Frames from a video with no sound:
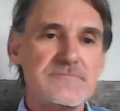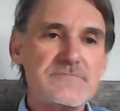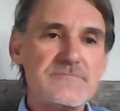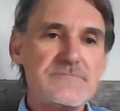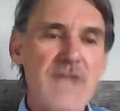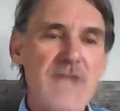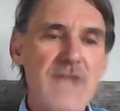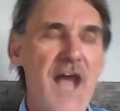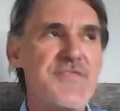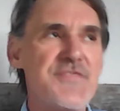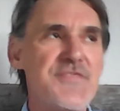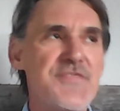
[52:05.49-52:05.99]

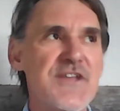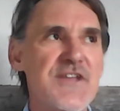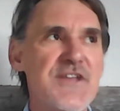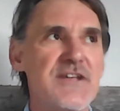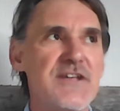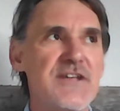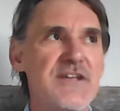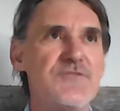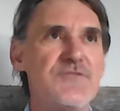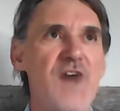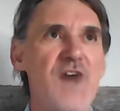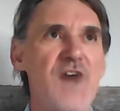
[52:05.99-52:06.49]
I think
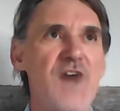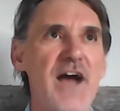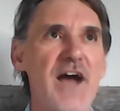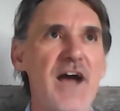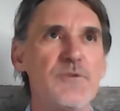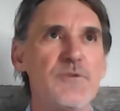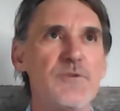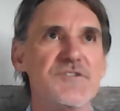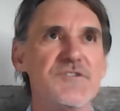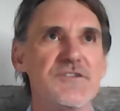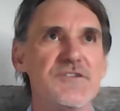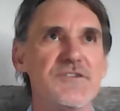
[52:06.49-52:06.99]
if I
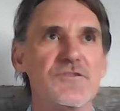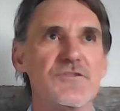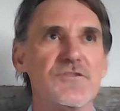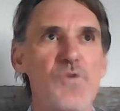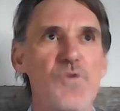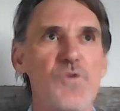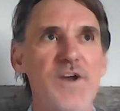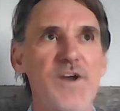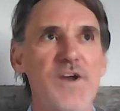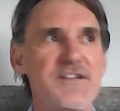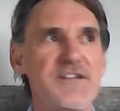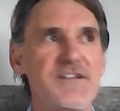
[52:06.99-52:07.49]
was a
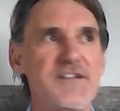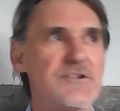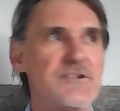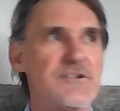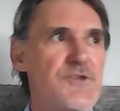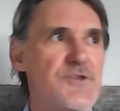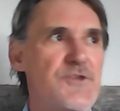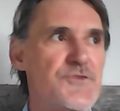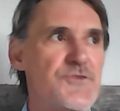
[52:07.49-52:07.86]
20 or a